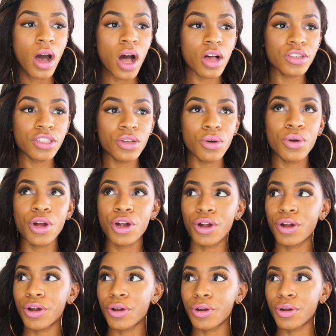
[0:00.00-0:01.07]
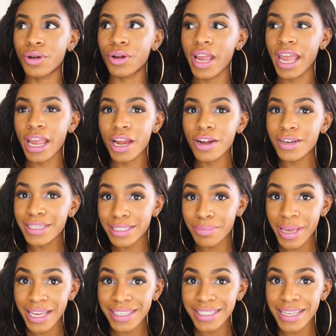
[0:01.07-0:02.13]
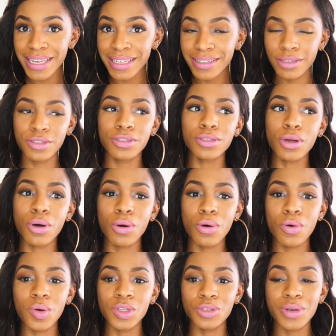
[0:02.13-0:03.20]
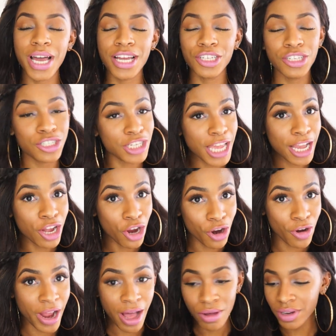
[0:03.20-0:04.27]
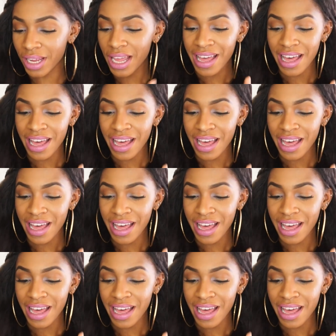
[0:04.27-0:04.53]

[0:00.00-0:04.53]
Also, her hair is amazing, so you guys should check her out.